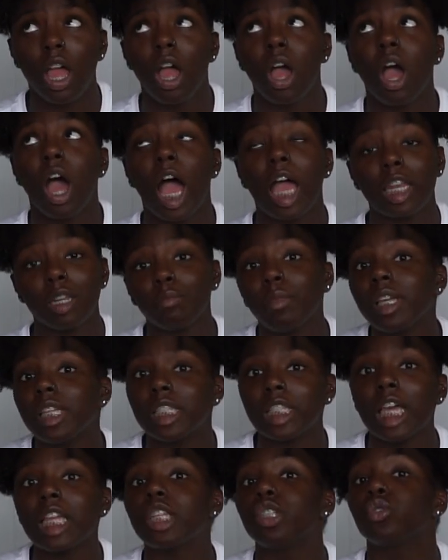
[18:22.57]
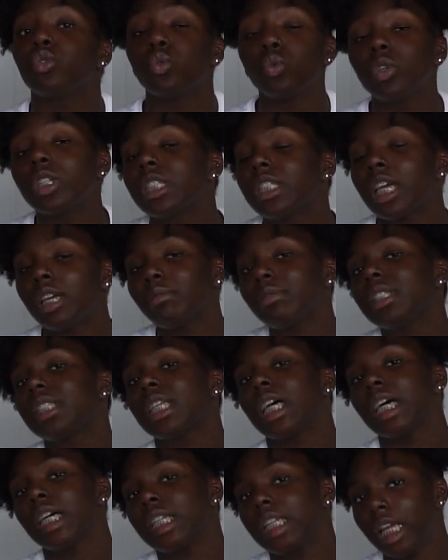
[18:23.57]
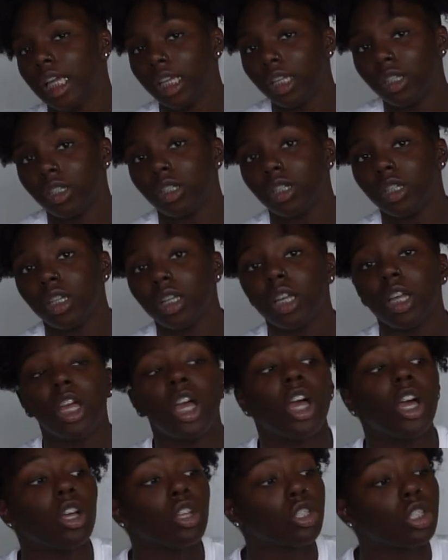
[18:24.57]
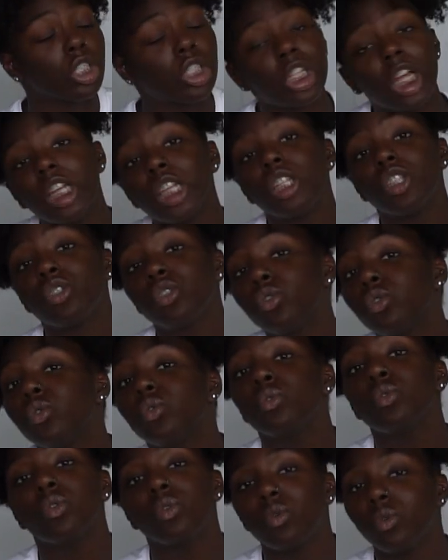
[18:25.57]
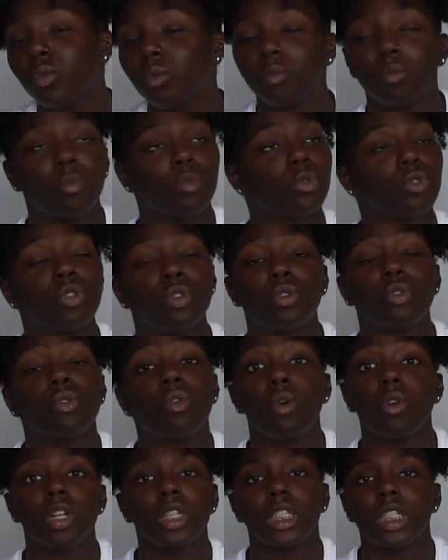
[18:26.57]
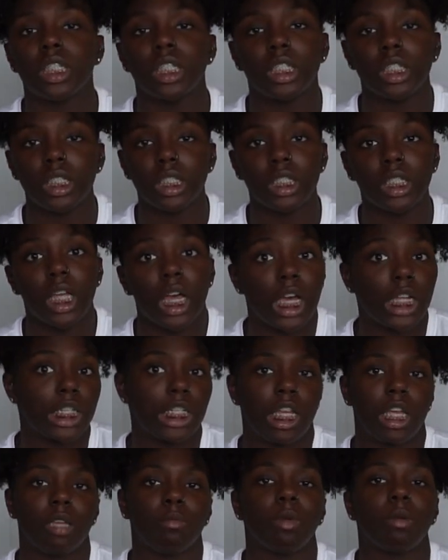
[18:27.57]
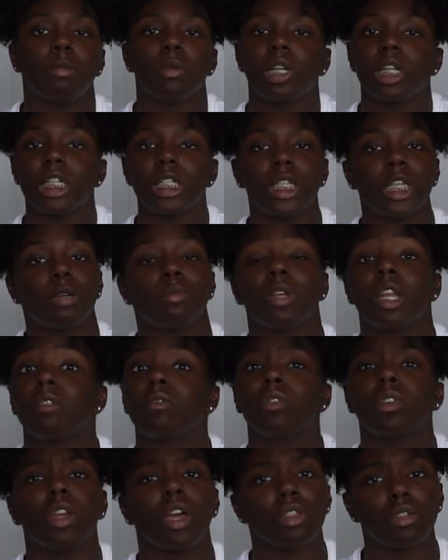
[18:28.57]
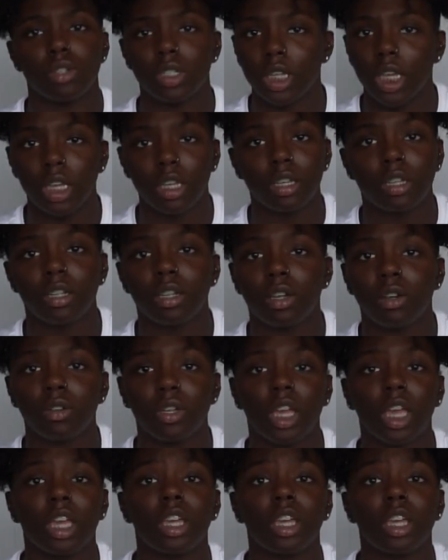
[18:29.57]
I did 2 assignments a day. Study two courses a day, maybe not a day, but every other day, okay?